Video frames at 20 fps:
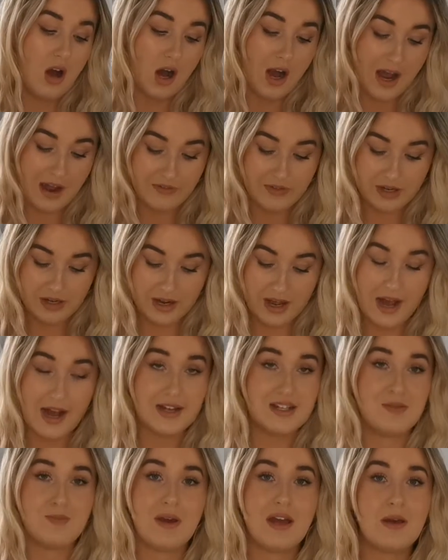I haven't
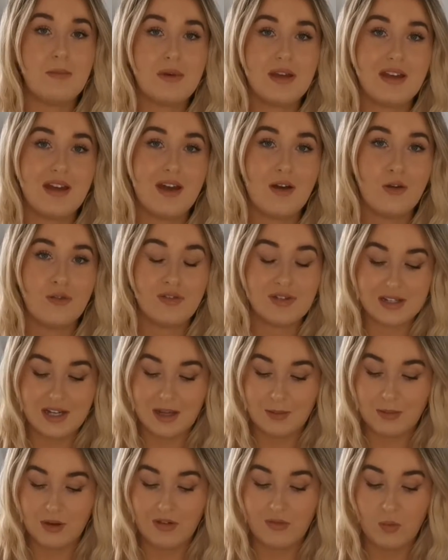had a baby yet
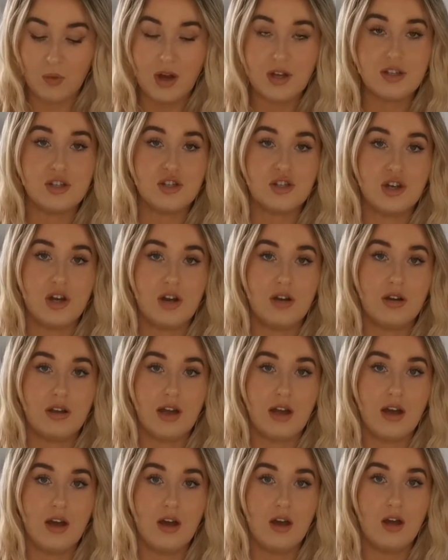obviously, but I've worked in
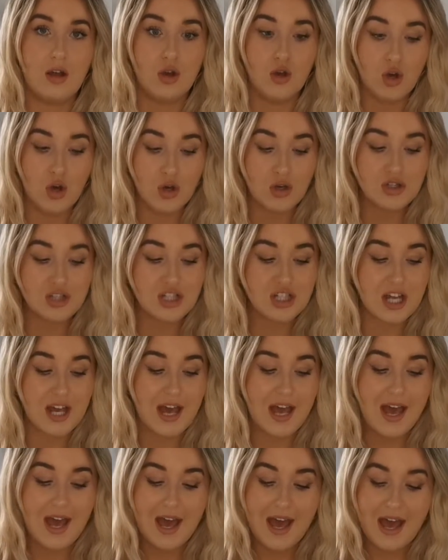childcare a lot,
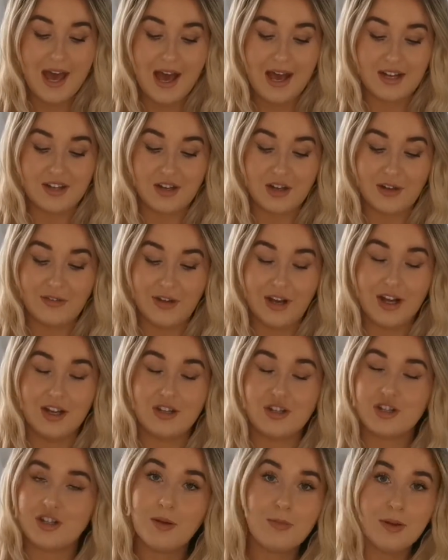and I've
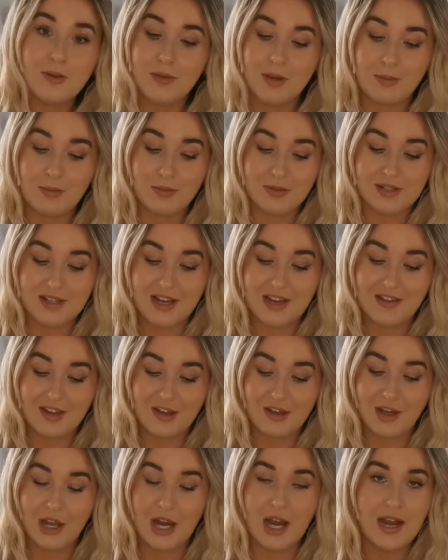heard so many people say
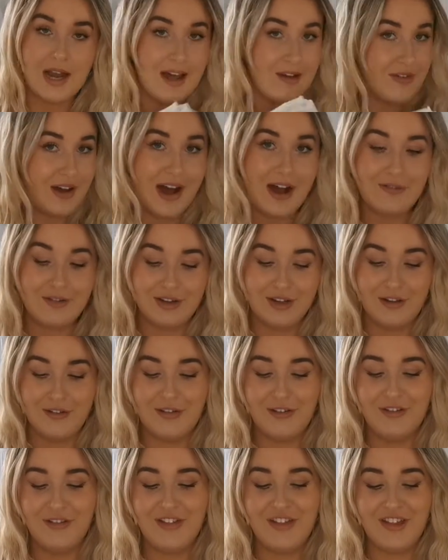that you can never have
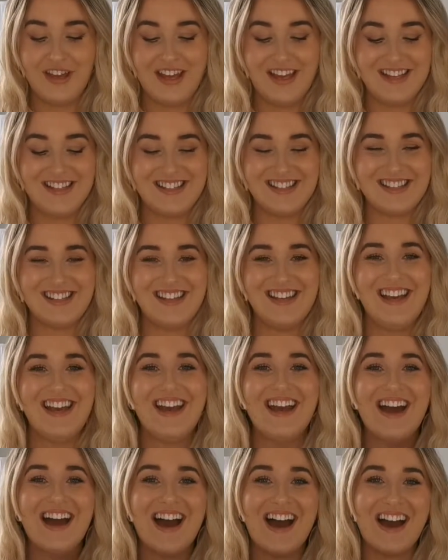enough of these,
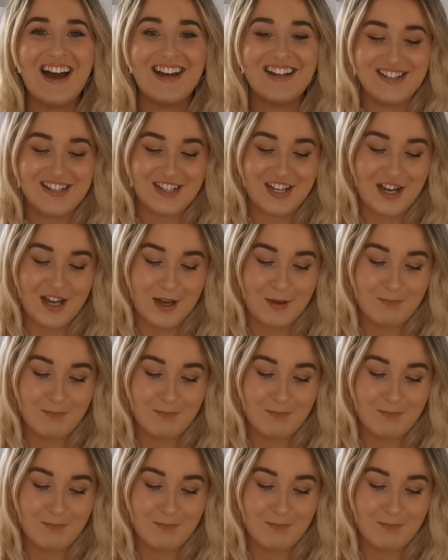and